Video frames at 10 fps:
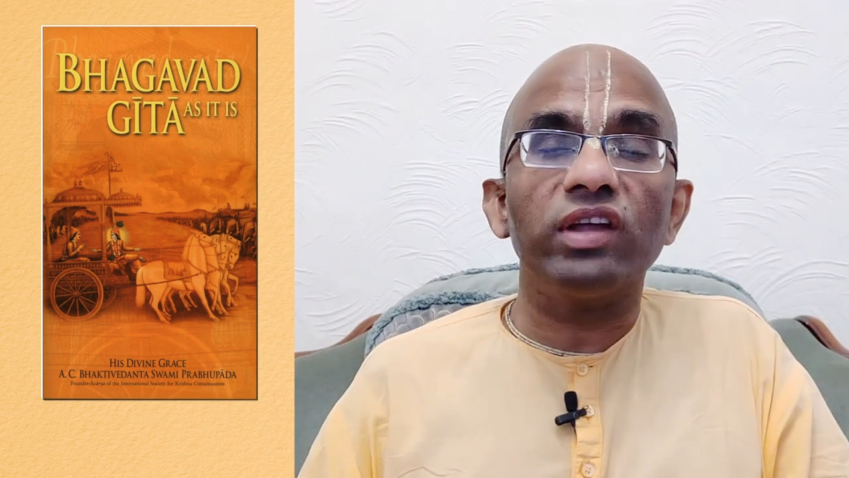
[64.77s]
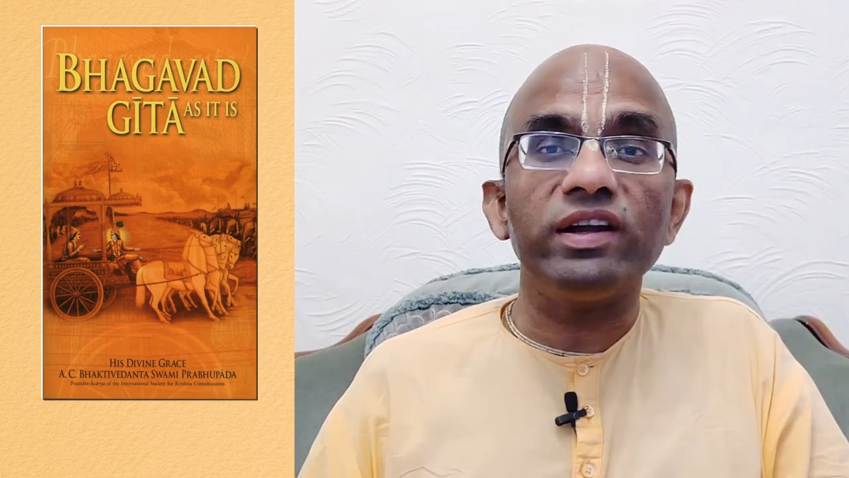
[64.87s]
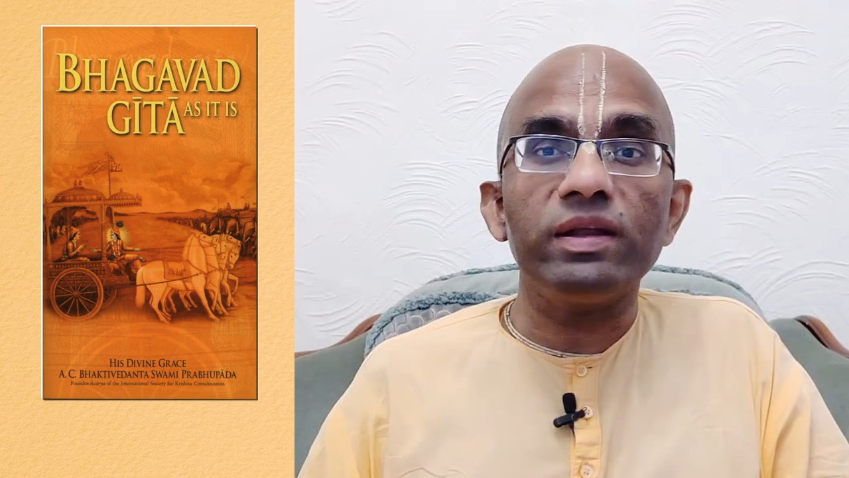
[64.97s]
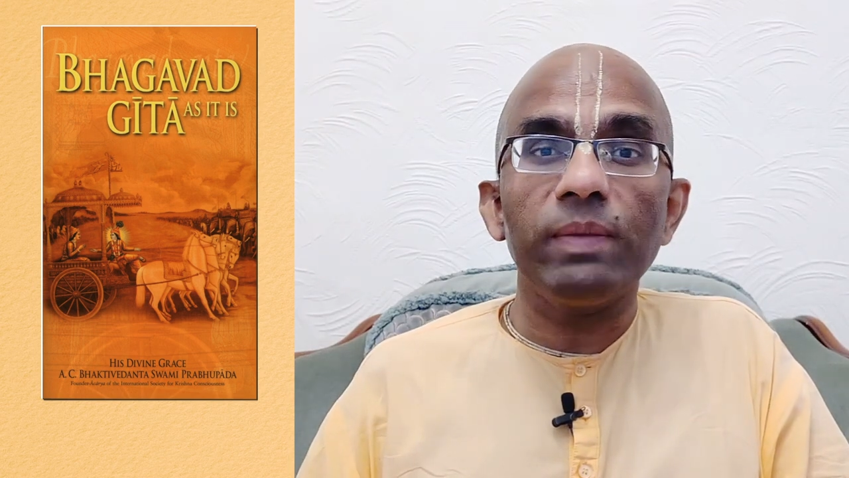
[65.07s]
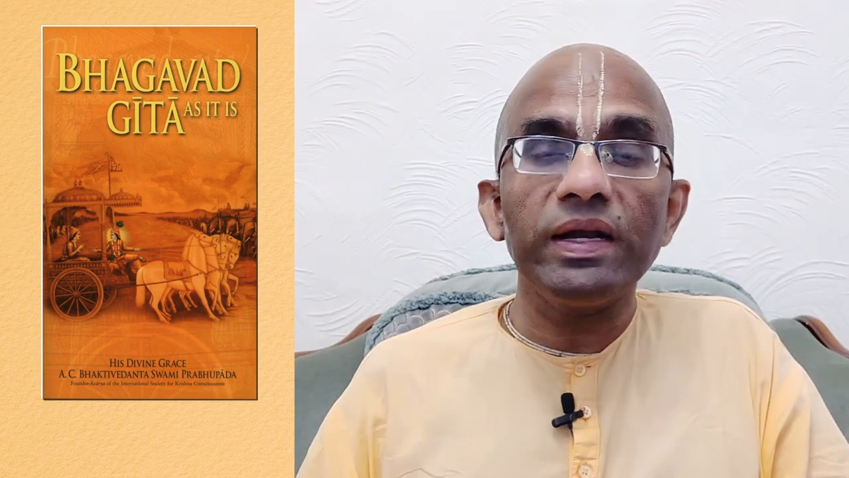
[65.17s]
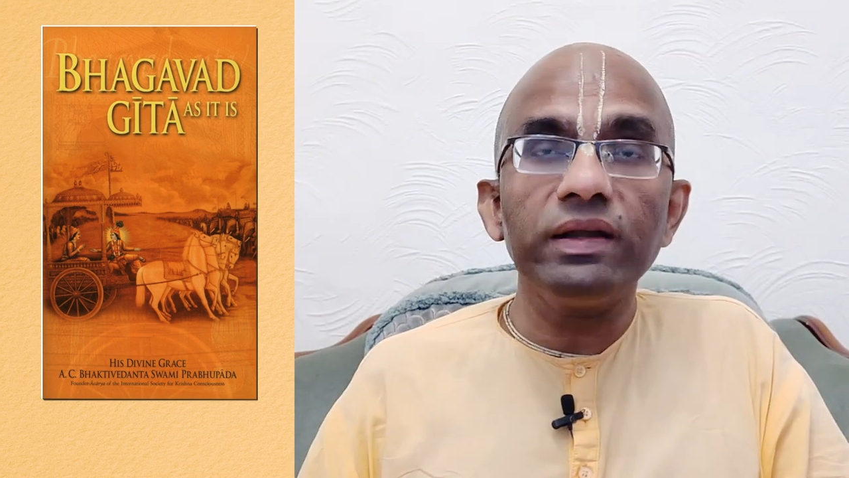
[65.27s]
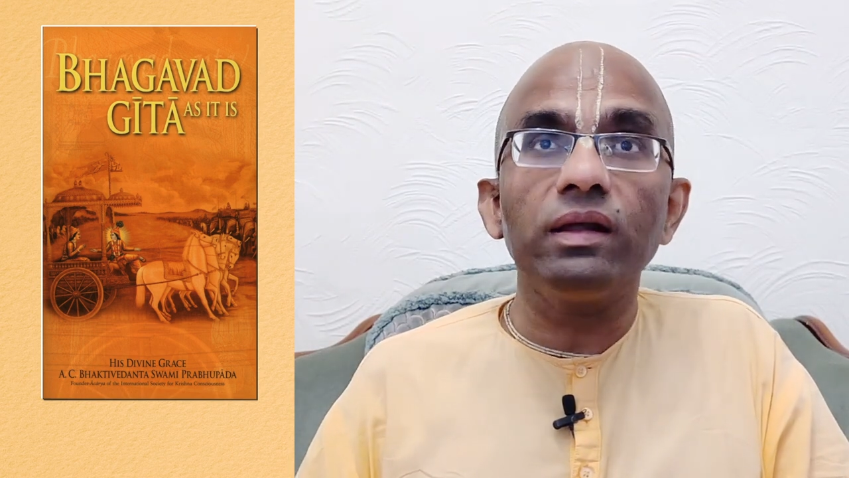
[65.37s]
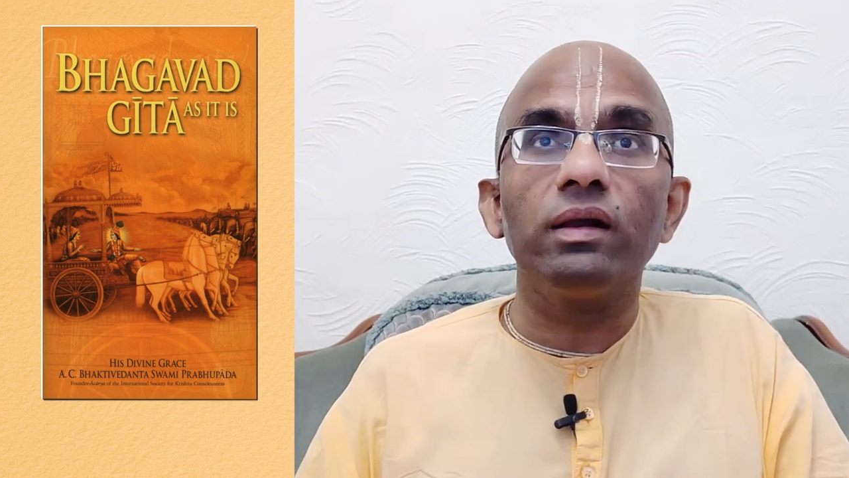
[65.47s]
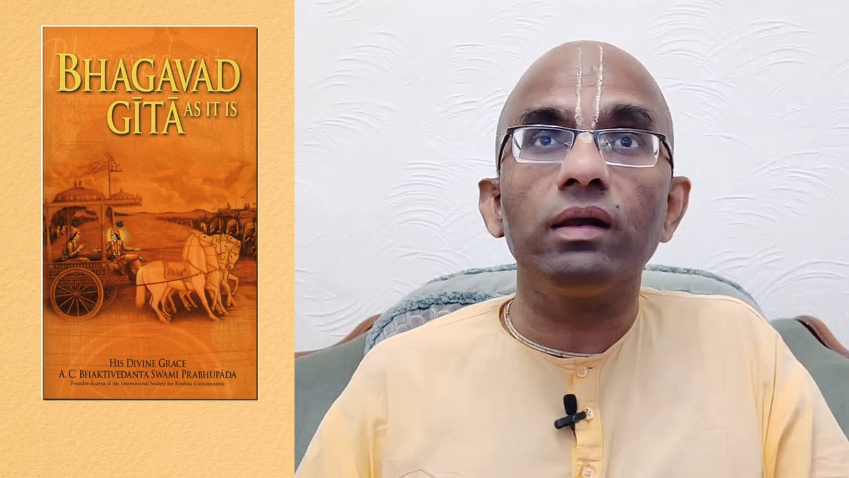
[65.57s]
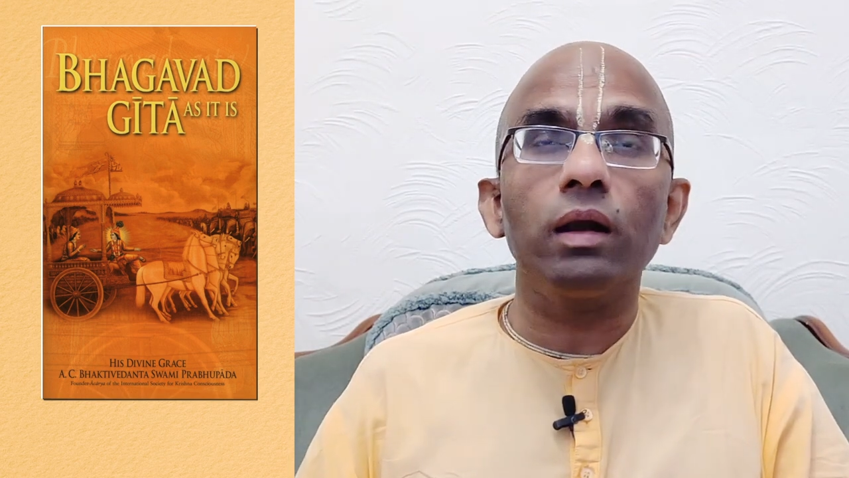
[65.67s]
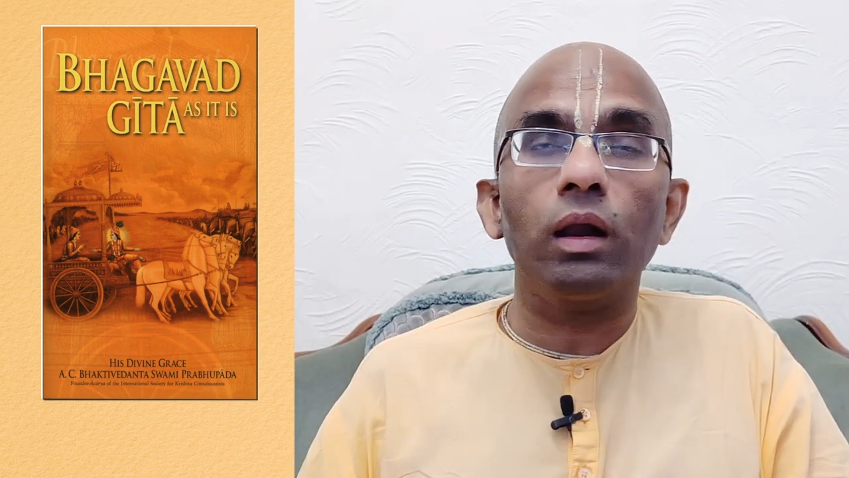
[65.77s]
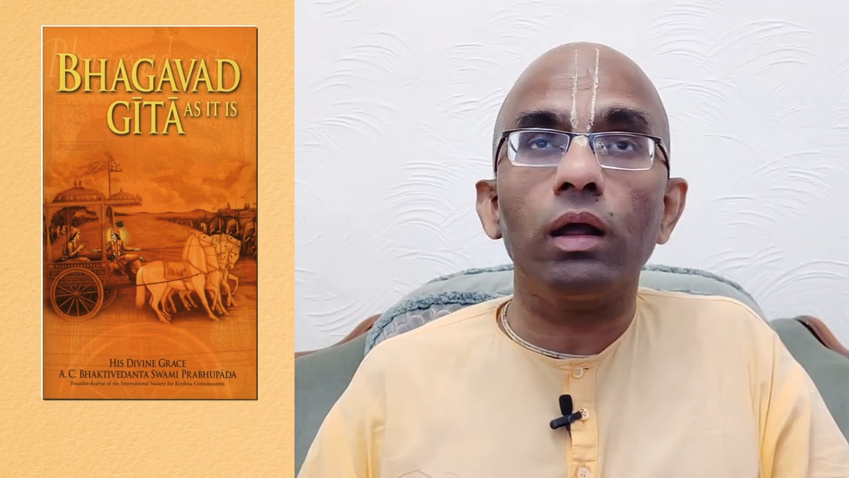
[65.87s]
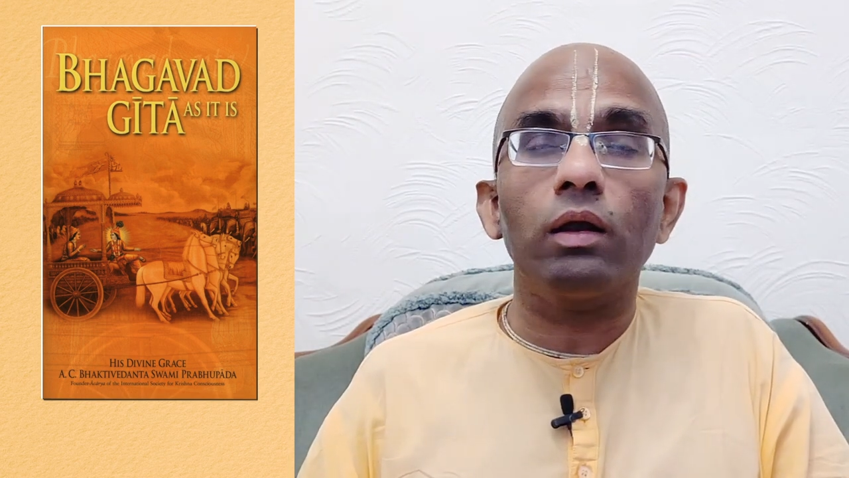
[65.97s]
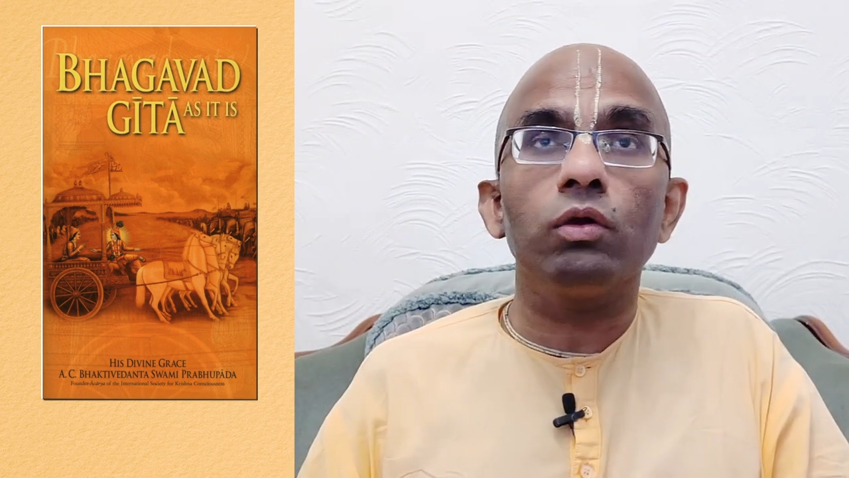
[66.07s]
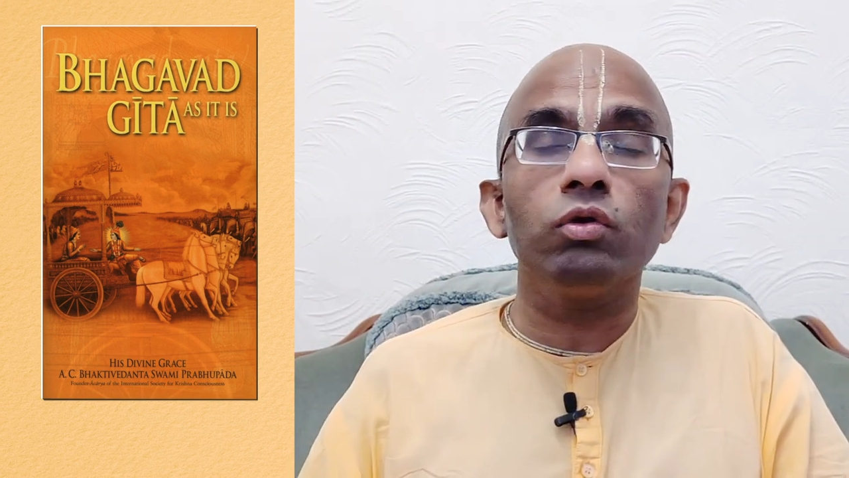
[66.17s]
sentimental
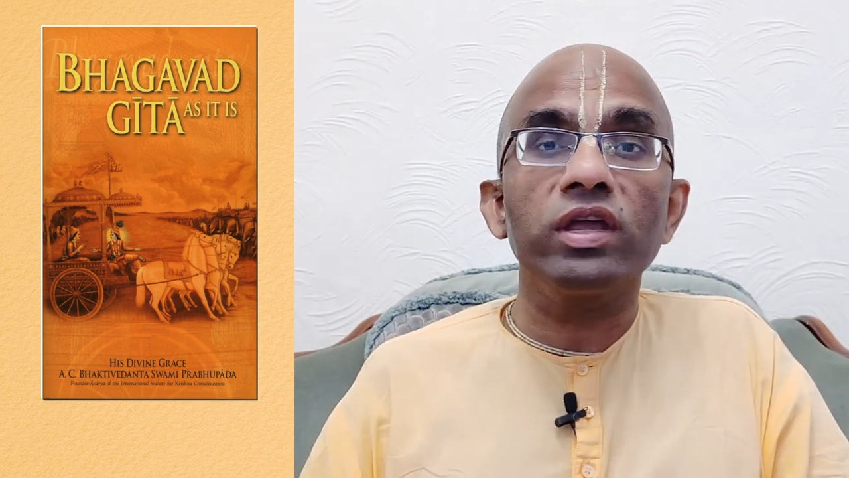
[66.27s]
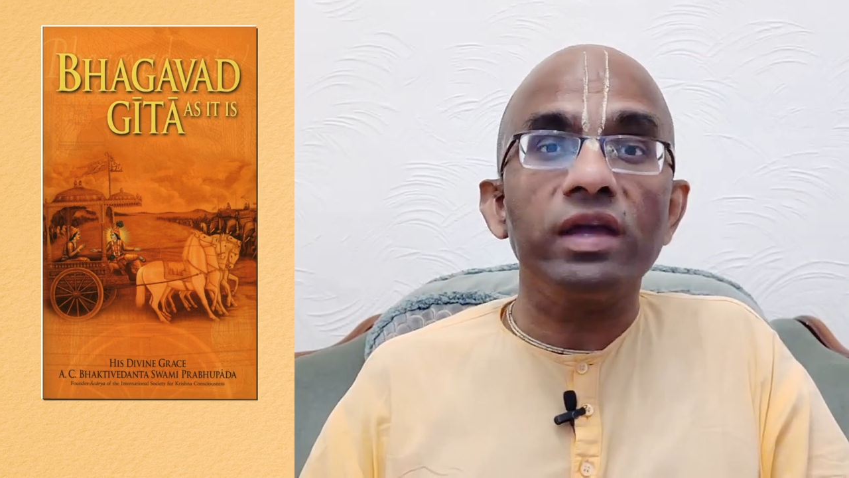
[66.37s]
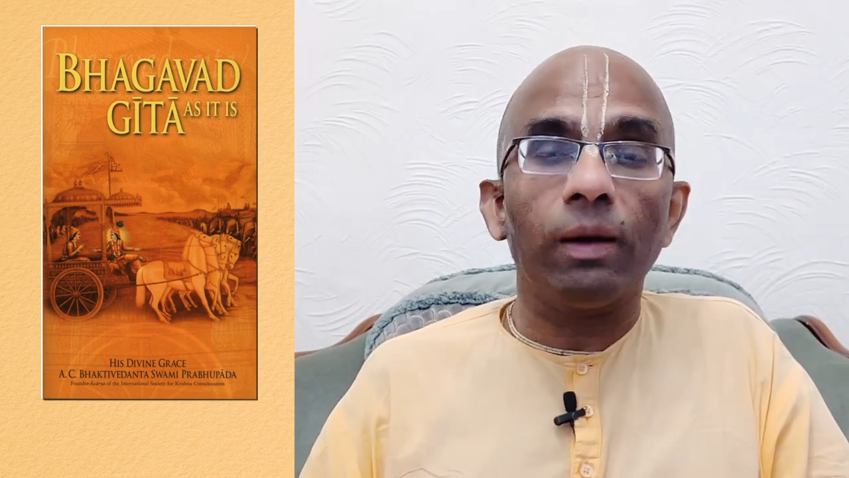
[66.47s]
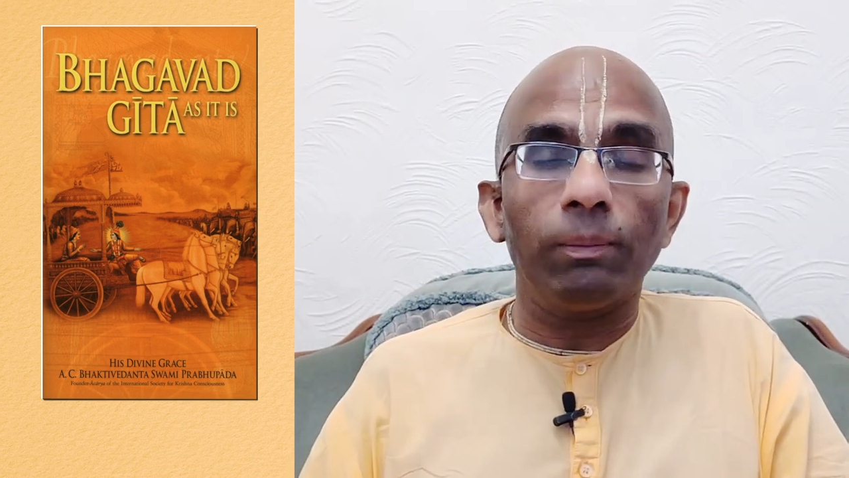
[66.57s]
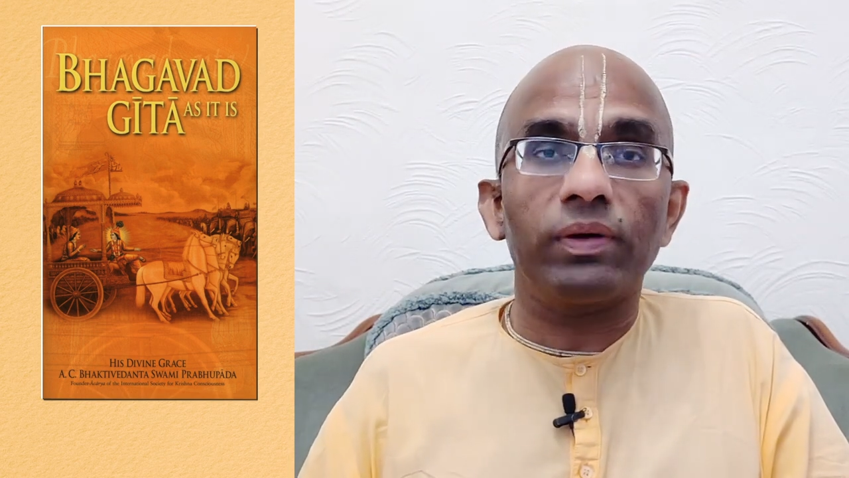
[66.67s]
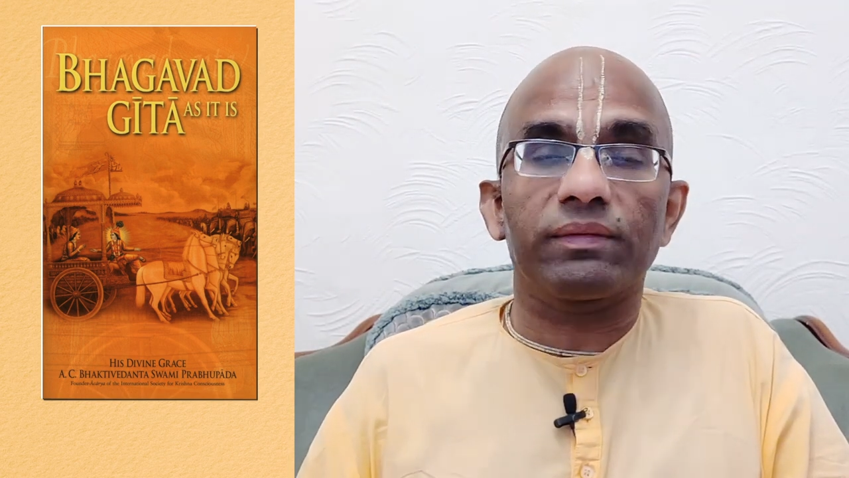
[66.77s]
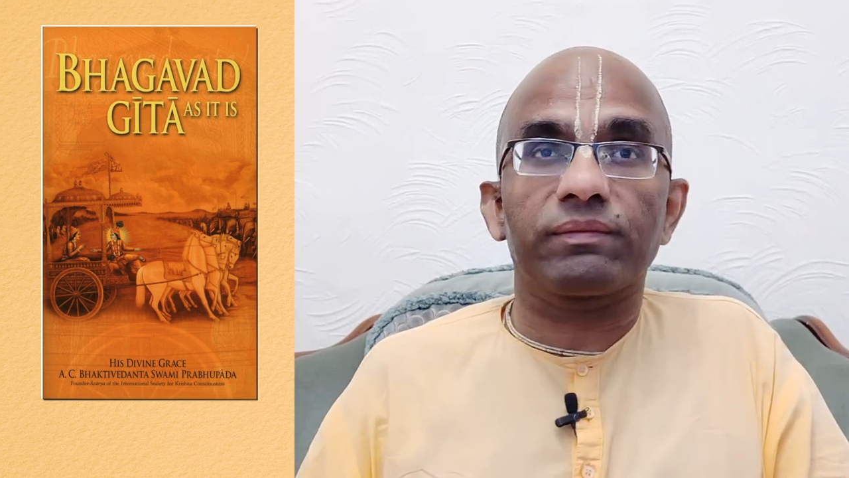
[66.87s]
looking up.